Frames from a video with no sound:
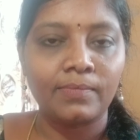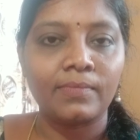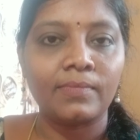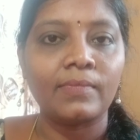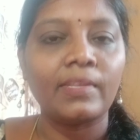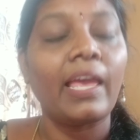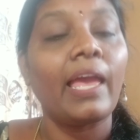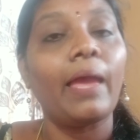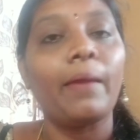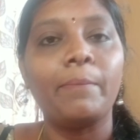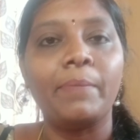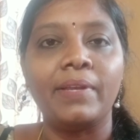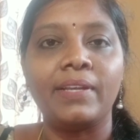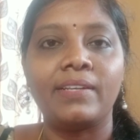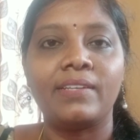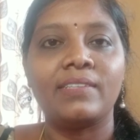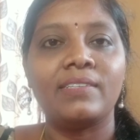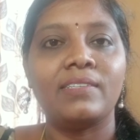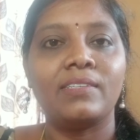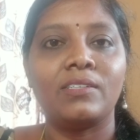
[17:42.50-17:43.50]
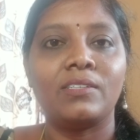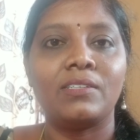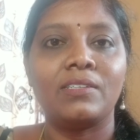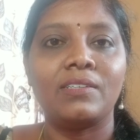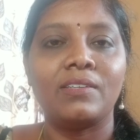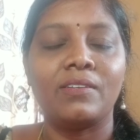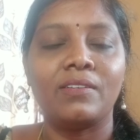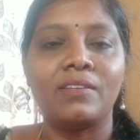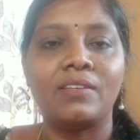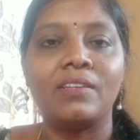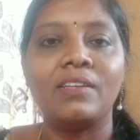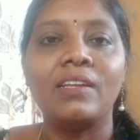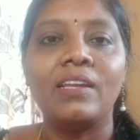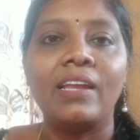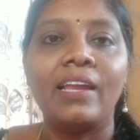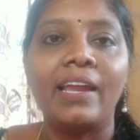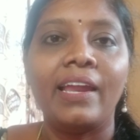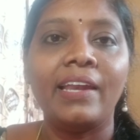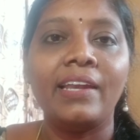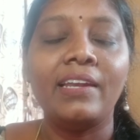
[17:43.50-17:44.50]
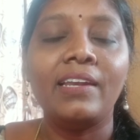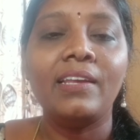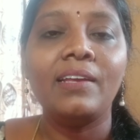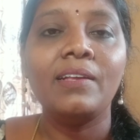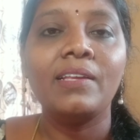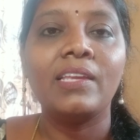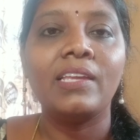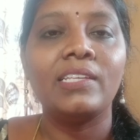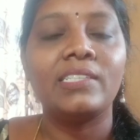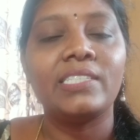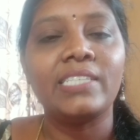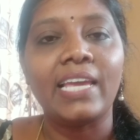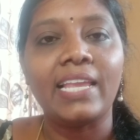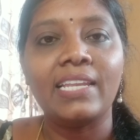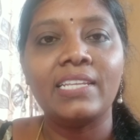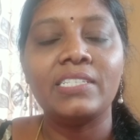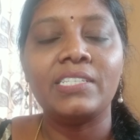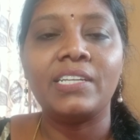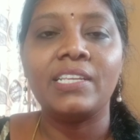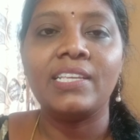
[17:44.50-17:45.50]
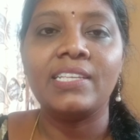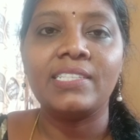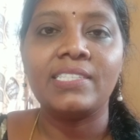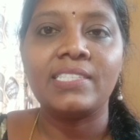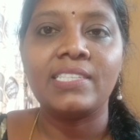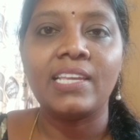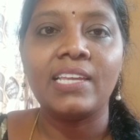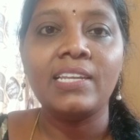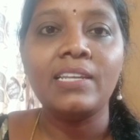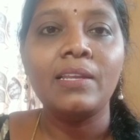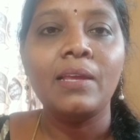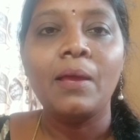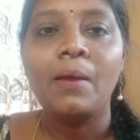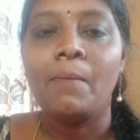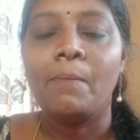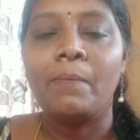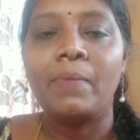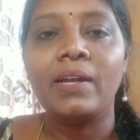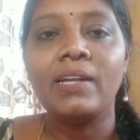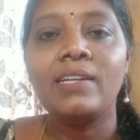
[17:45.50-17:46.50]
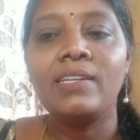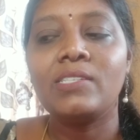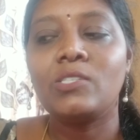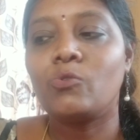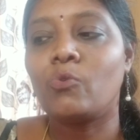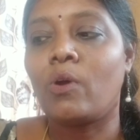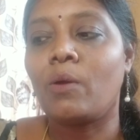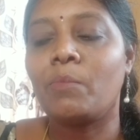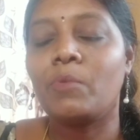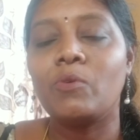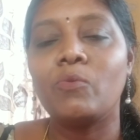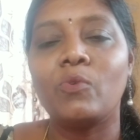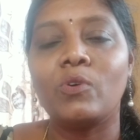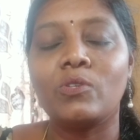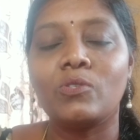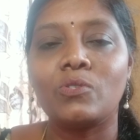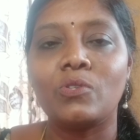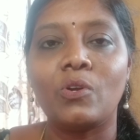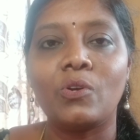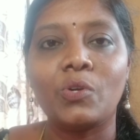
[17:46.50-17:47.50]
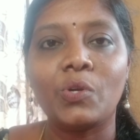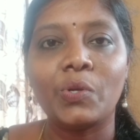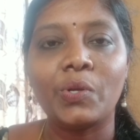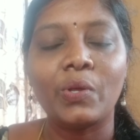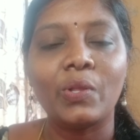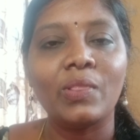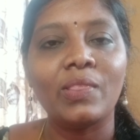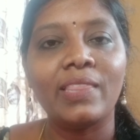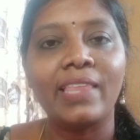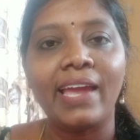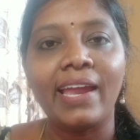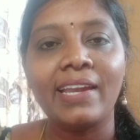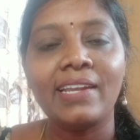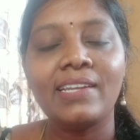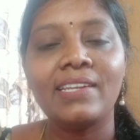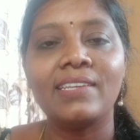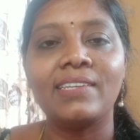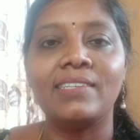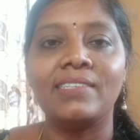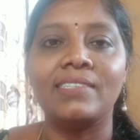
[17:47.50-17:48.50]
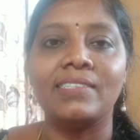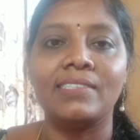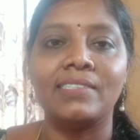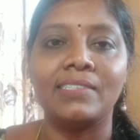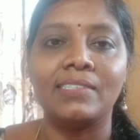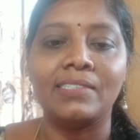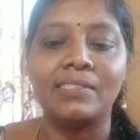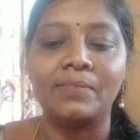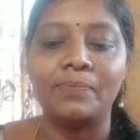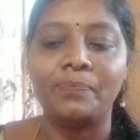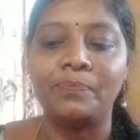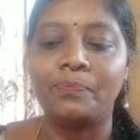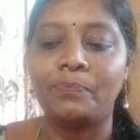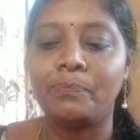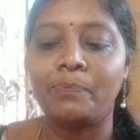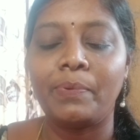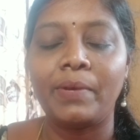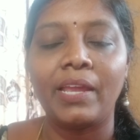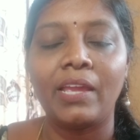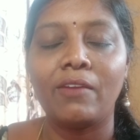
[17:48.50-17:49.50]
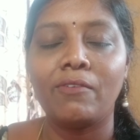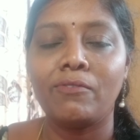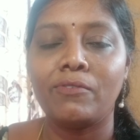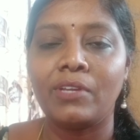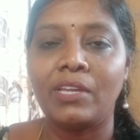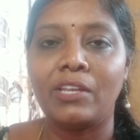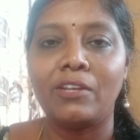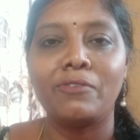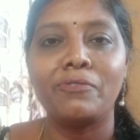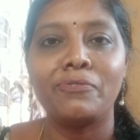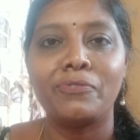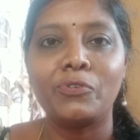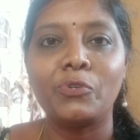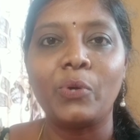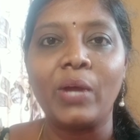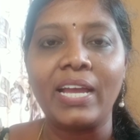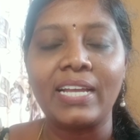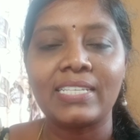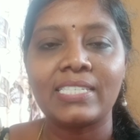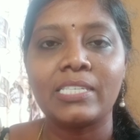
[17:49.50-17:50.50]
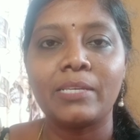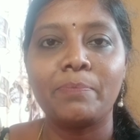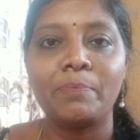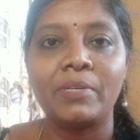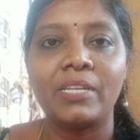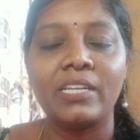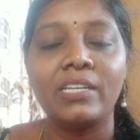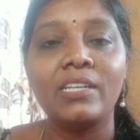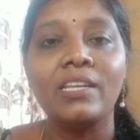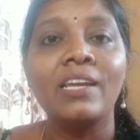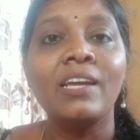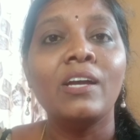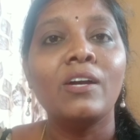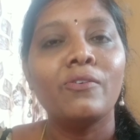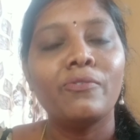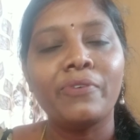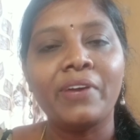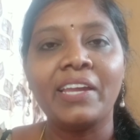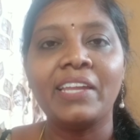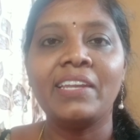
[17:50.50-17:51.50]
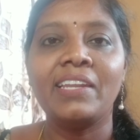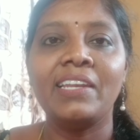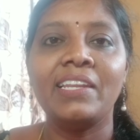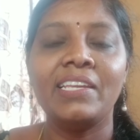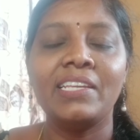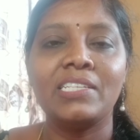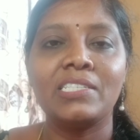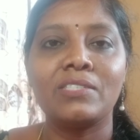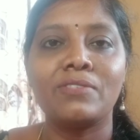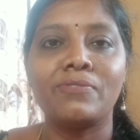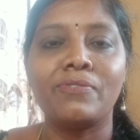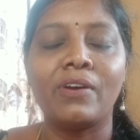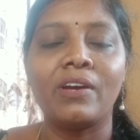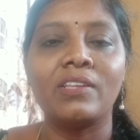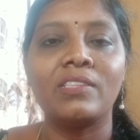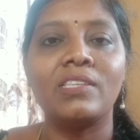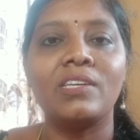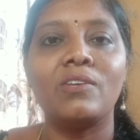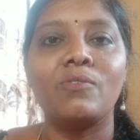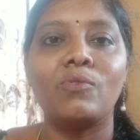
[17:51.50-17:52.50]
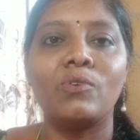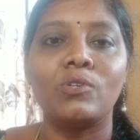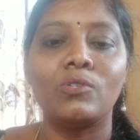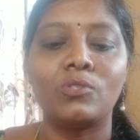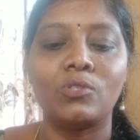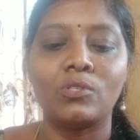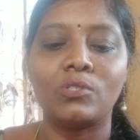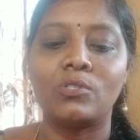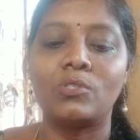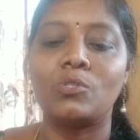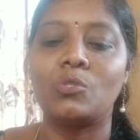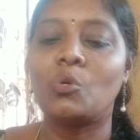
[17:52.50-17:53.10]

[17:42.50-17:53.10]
habit, and he challenged his son, but Swami was not at all that brave enough to accept it. Finally his father was